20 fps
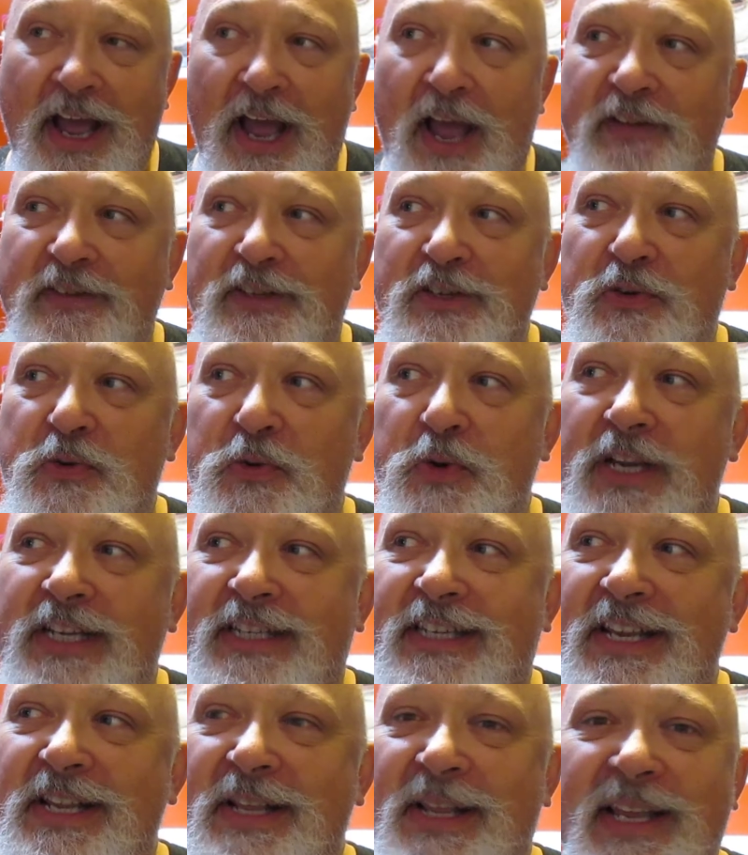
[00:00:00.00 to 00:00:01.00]
just
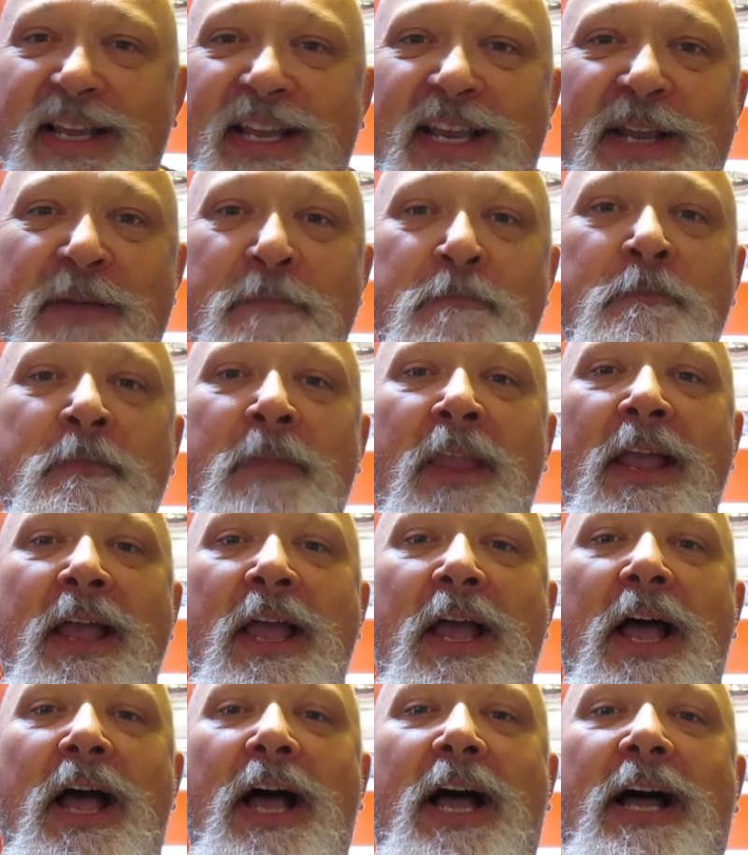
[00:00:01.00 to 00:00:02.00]
recently
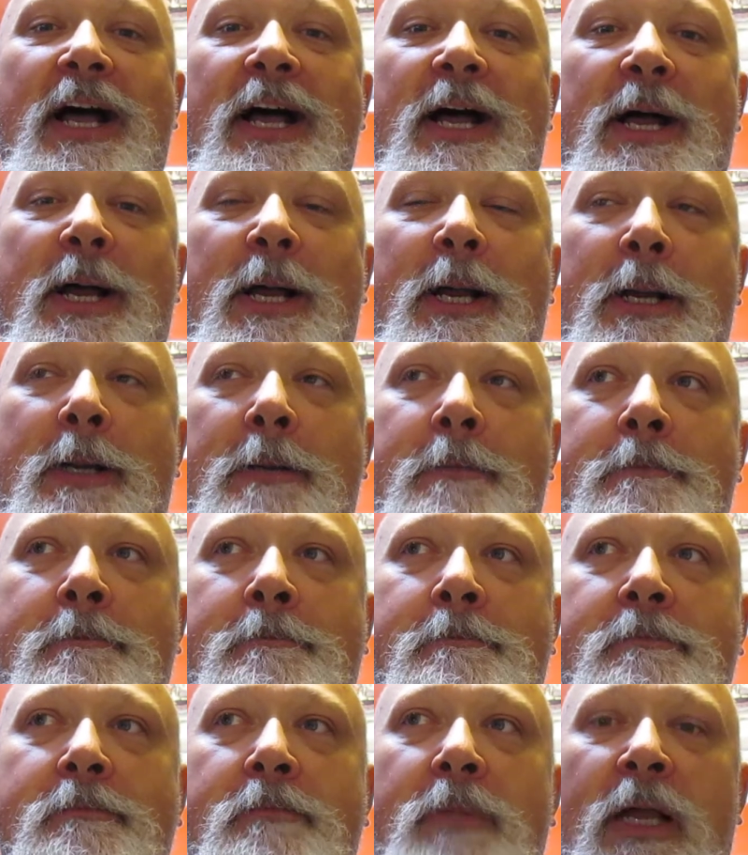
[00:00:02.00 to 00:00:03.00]

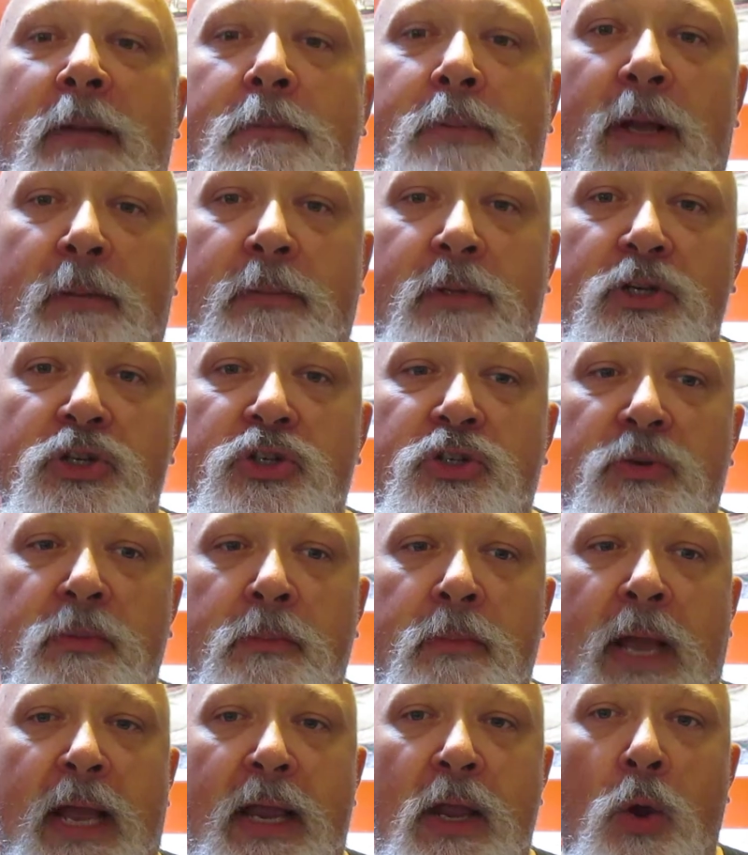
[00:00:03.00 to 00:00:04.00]
published
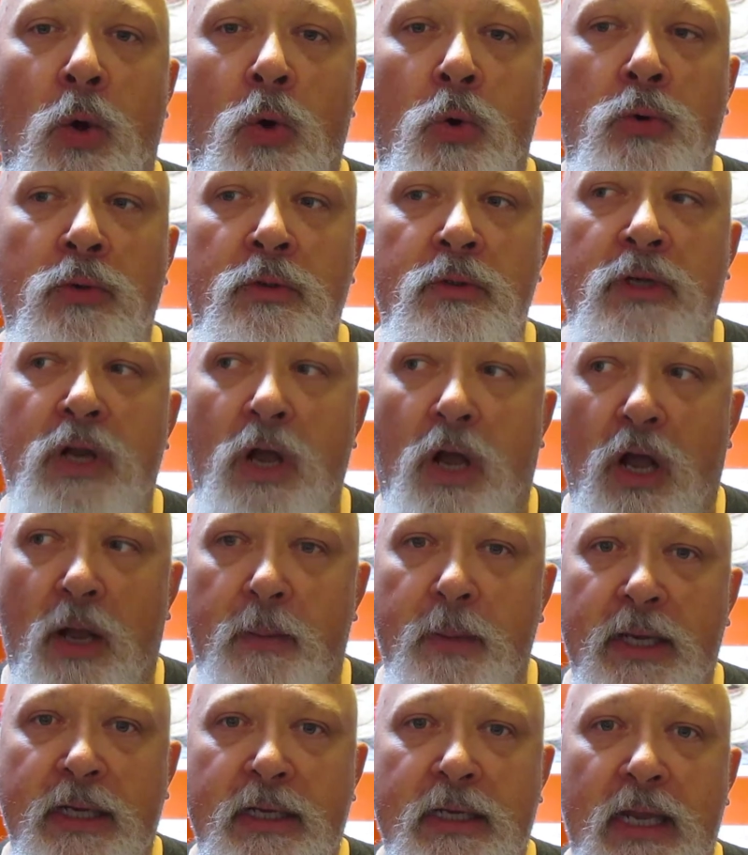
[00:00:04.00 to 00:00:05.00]
my own
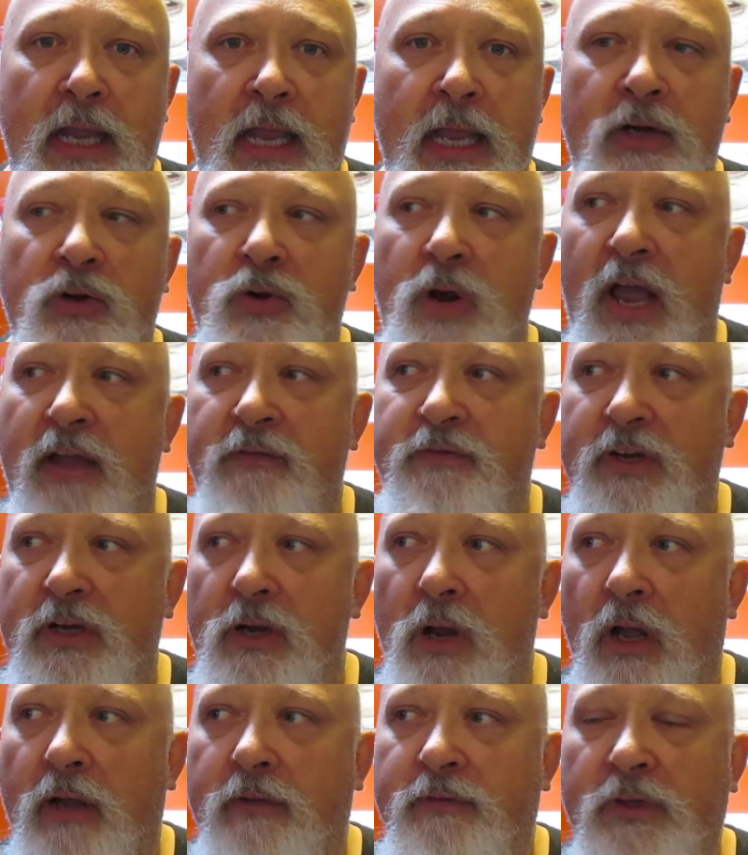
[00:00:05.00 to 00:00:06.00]
comic and graphic
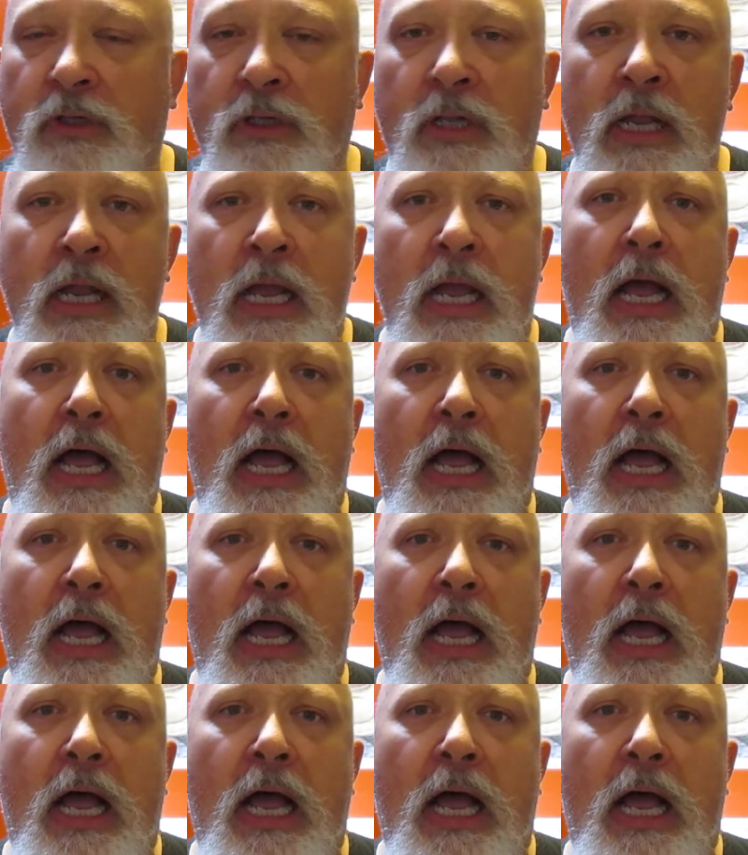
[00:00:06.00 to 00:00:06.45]
novel.